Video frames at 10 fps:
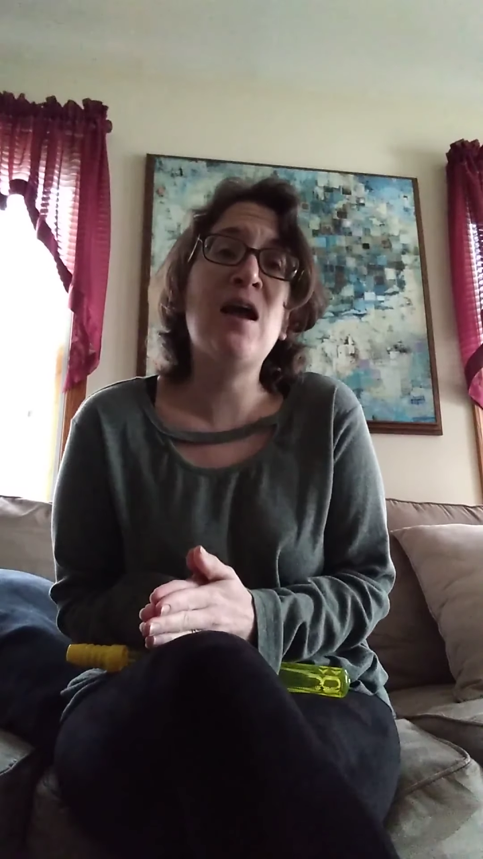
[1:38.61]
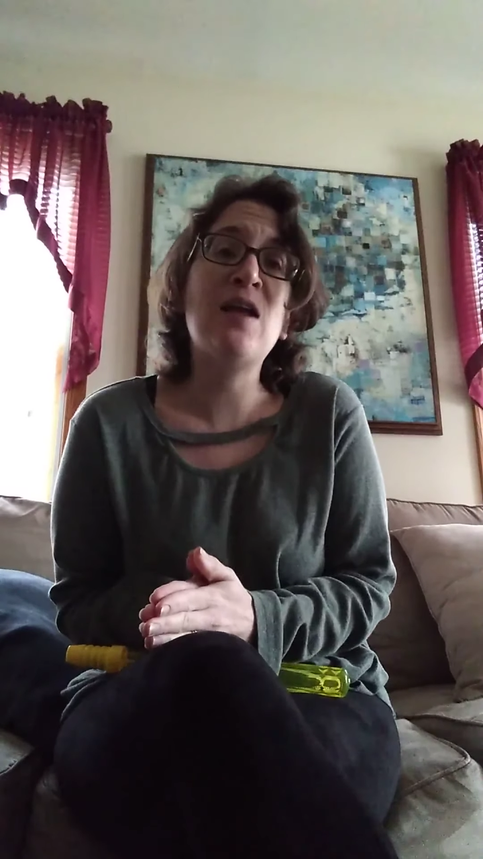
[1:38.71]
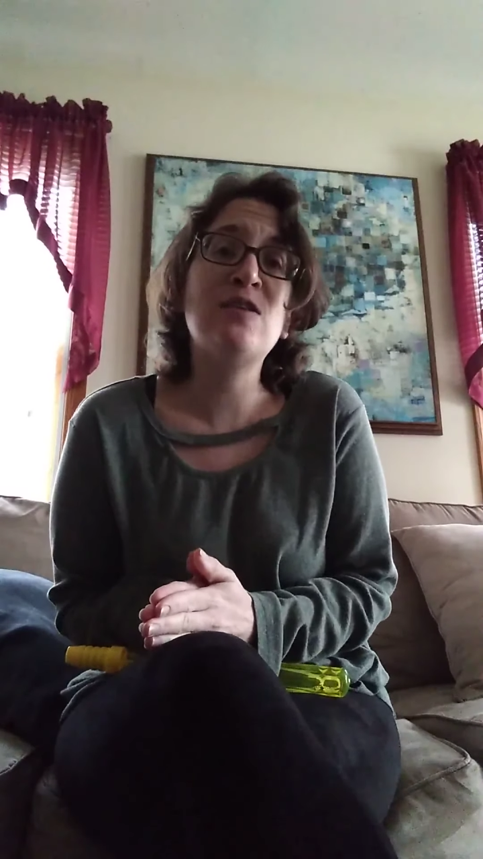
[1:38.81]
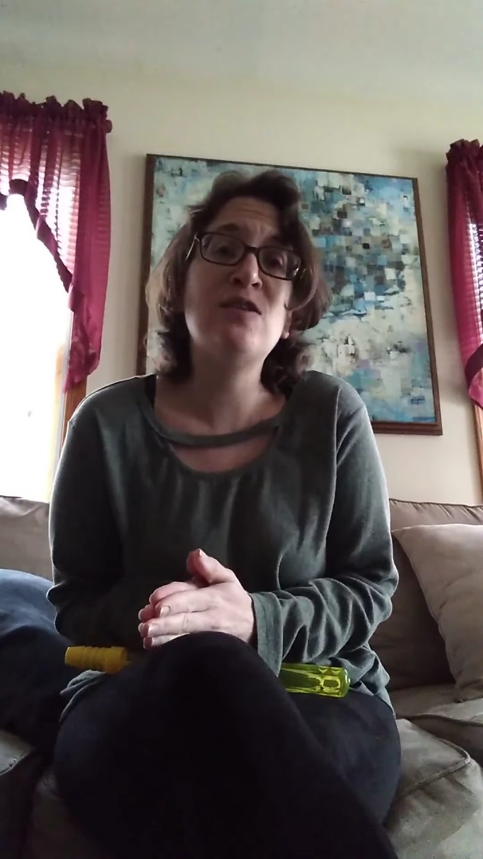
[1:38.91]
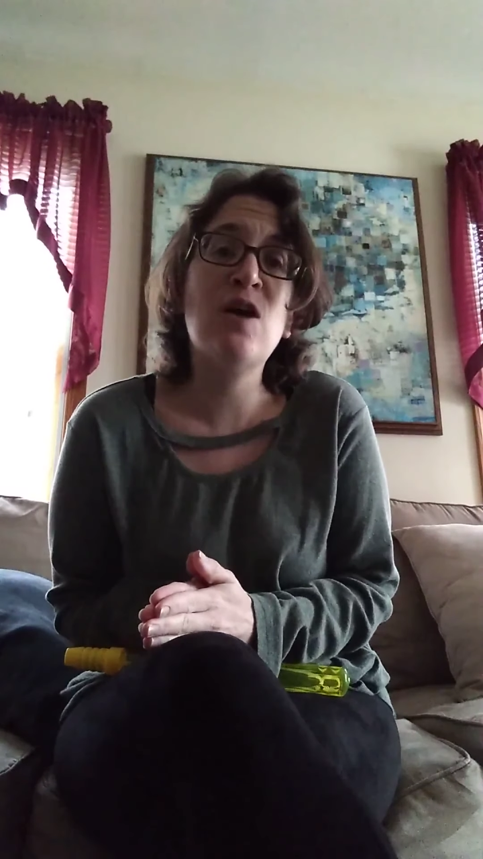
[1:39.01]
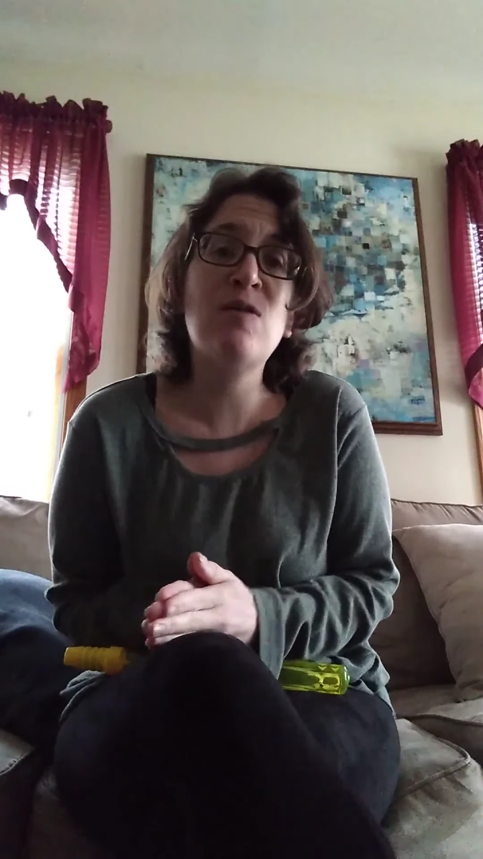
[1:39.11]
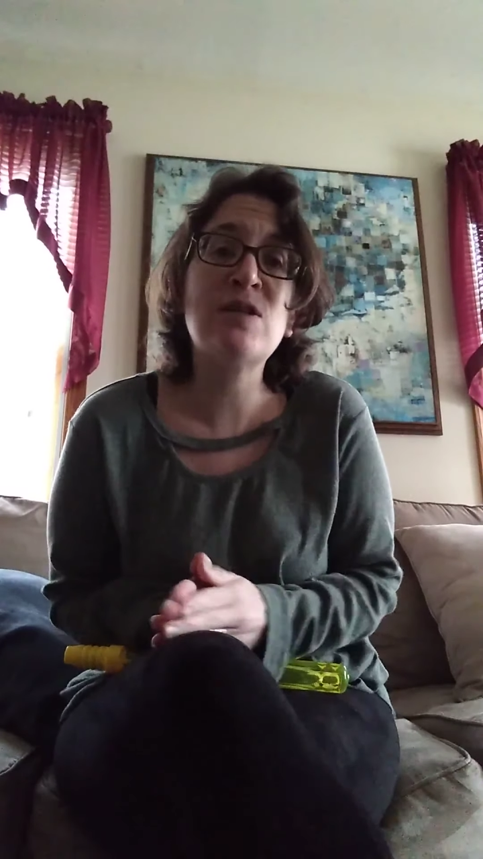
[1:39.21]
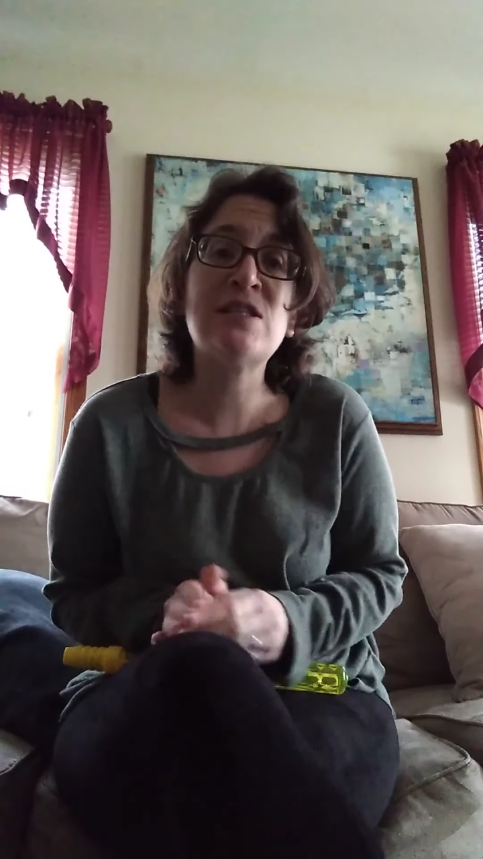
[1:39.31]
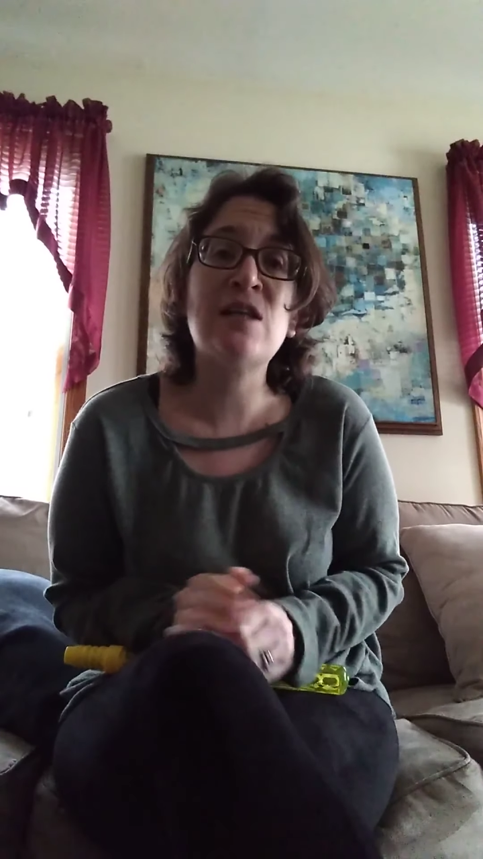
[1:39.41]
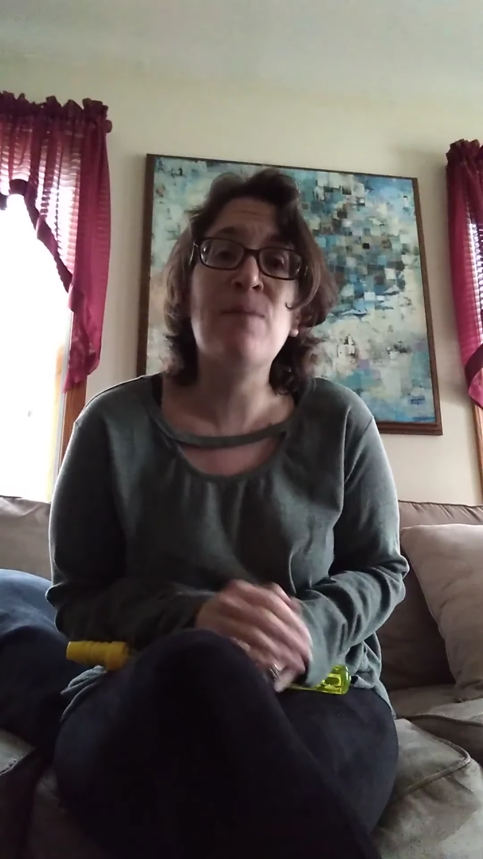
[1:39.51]
and you know
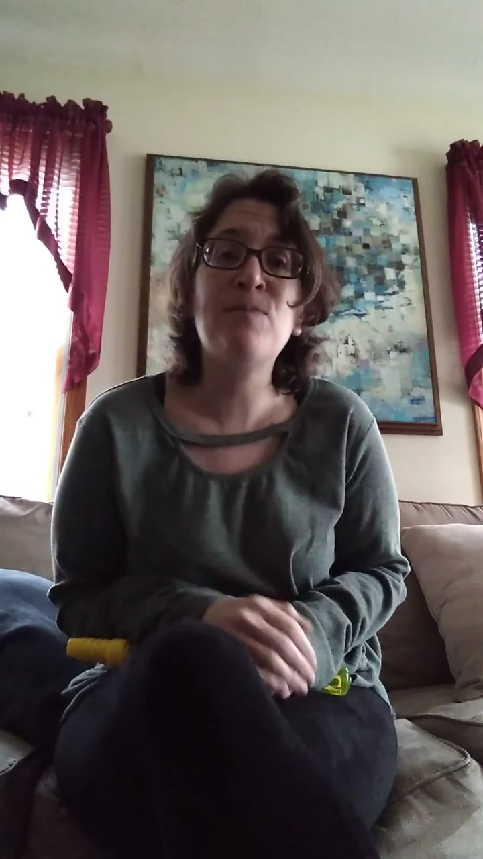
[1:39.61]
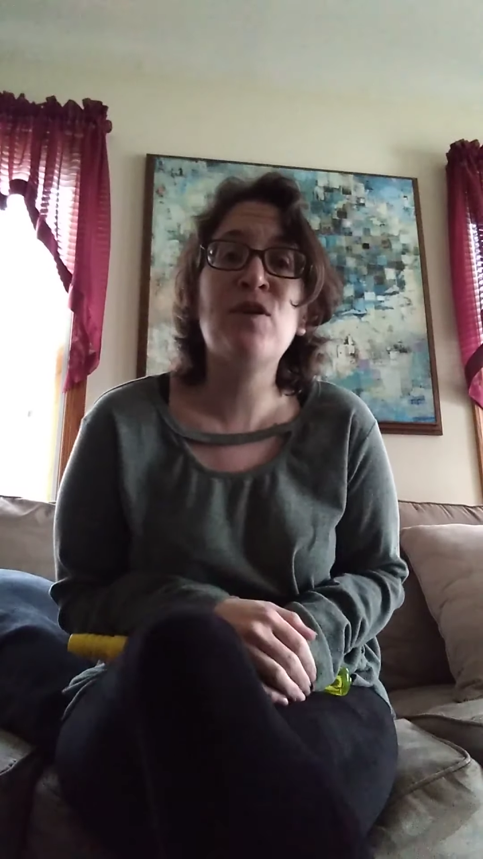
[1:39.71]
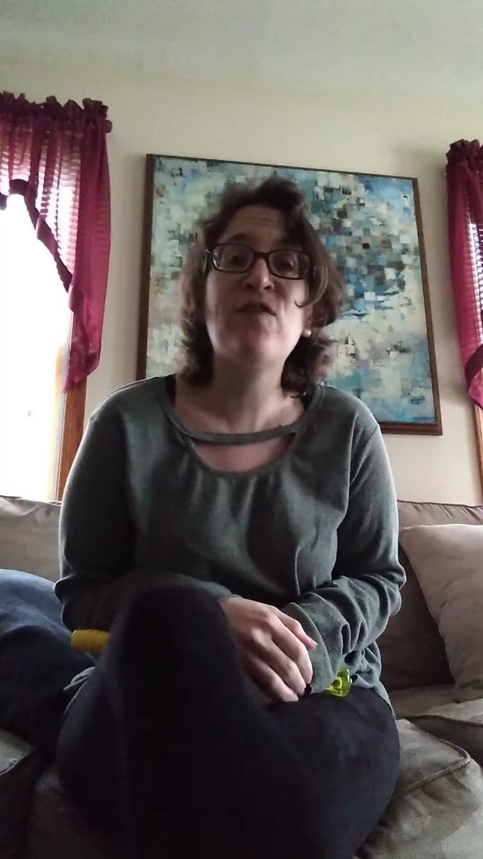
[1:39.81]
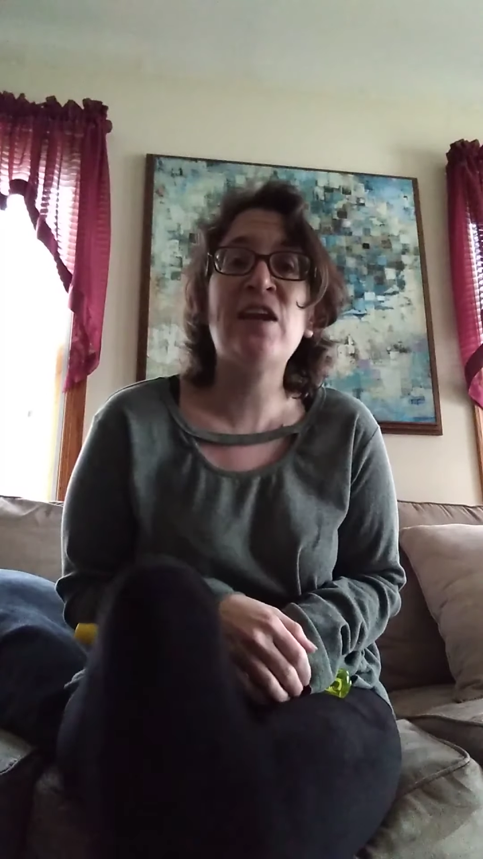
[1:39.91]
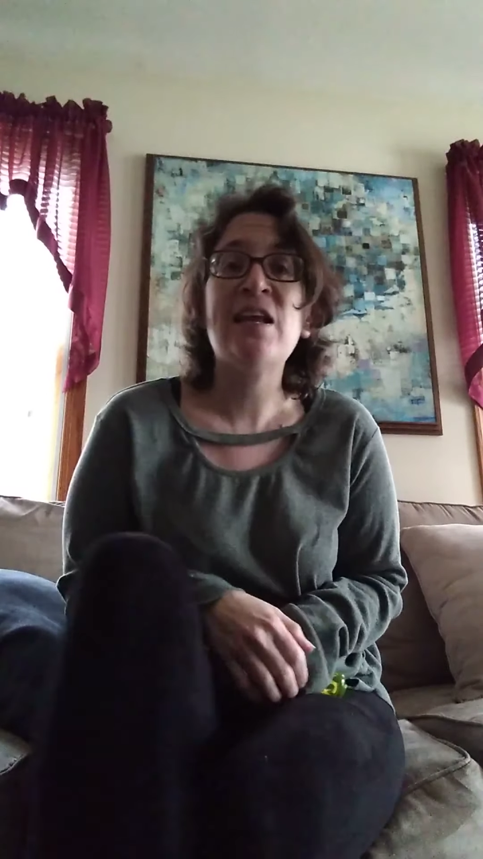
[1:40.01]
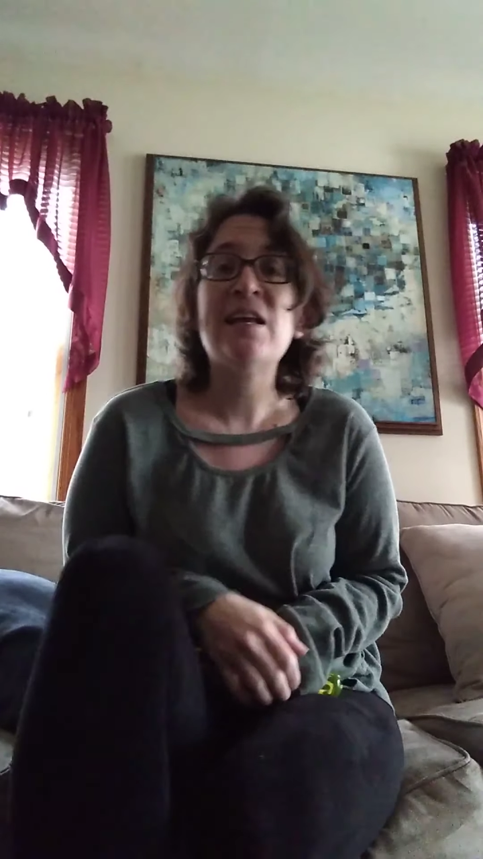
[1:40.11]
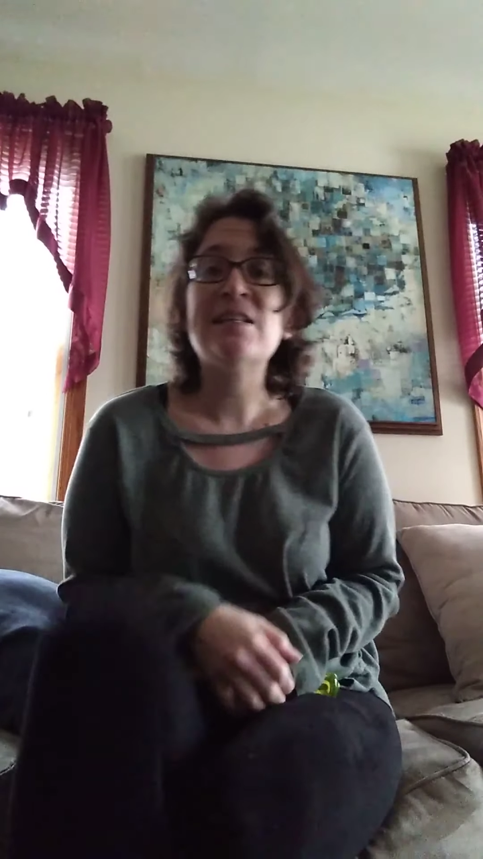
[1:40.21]
it, stomp your feet.